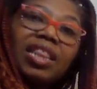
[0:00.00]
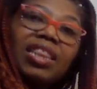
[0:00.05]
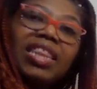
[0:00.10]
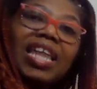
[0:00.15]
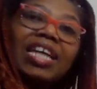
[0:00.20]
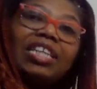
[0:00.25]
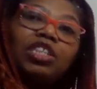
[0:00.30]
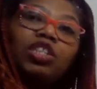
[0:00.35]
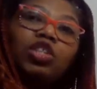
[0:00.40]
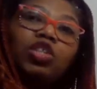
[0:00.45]

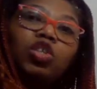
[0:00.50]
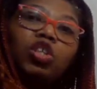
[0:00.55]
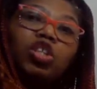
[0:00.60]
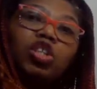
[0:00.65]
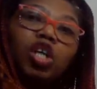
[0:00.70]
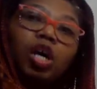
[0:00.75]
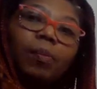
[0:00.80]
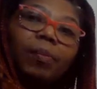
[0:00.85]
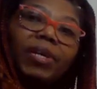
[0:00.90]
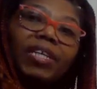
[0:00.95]
that your
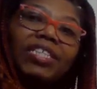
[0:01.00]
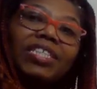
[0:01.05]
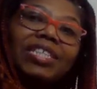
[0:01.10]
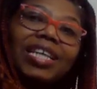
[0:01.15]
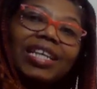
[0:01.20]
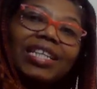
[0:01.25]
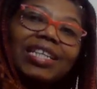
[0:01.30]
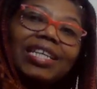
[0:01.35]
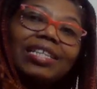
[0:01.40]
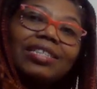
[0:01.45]
topic
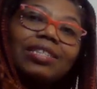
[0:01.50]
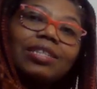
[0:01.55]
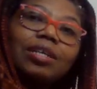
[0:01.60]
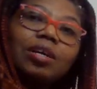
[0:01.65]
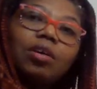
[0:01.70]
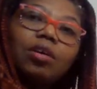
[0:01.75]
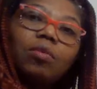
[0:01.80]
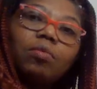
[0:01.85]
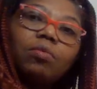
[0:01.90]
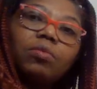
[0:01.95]
sentence
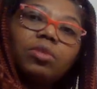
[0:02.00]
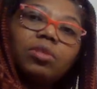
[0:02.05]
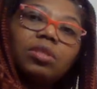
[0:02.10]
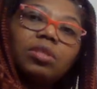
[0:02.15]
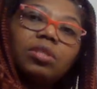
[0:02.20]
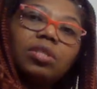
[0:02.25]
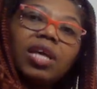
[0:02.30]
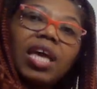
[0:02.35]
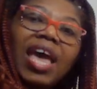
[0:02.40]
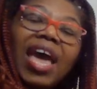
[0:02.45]

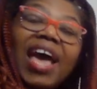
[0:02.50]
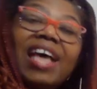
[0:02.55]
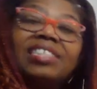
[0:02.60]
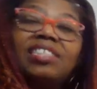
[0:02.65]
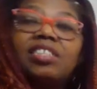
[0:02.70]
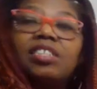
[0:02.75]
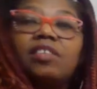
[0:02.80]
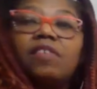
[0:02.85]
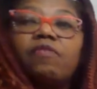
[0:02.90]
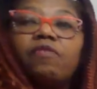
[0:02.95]
comes
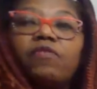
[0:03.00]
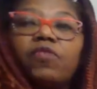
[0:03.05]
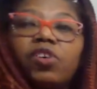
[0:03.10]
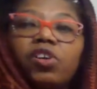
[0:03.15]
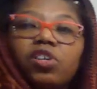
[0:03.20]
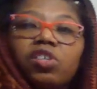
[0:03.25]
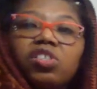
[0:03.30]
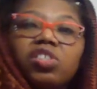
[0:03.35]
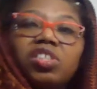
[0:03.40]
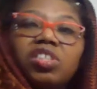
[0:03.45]
as the
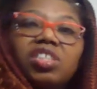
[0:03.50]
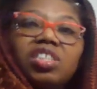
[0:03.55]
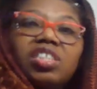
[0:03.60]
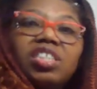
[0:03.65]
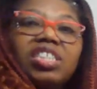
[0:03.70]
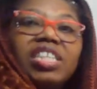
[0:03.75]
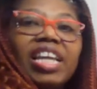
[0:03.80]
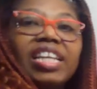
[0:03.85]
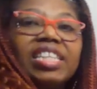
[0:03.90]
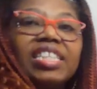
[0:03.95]
first
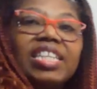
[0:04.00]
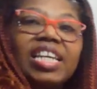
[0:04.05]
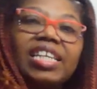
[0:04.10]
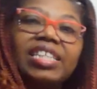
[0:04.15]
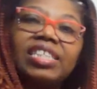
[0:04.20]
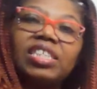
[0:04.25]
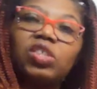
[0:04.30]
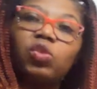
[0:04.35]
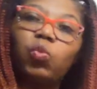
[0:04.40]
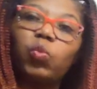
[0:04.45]

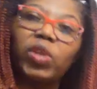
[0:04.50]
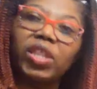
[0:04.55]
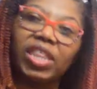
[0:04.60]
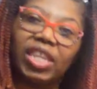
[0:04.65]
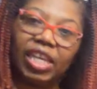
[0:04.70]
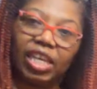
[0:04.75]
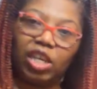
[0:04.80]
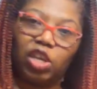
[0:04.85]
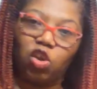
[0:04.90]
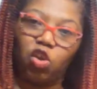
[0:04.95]
sentence
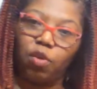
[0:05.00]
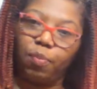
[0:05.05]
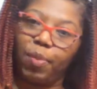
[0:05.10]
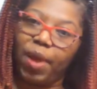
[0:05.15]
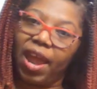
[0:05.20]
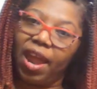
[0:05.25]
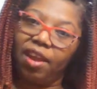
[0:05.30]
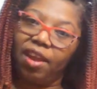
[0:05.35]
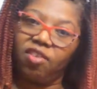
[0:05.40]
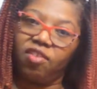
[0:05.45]
within your
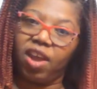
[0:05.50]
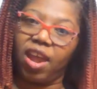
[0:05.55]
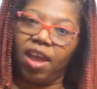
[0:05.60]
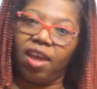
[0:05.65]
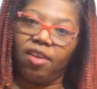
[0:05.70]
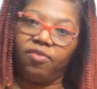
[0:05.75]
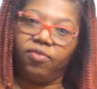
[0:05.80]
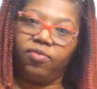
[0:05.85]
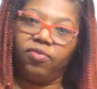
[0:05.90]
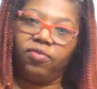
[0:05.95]

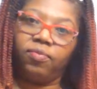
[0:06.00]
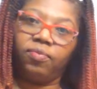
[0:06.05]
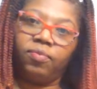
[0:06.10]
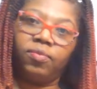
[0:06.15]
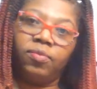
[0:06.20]
paragraph.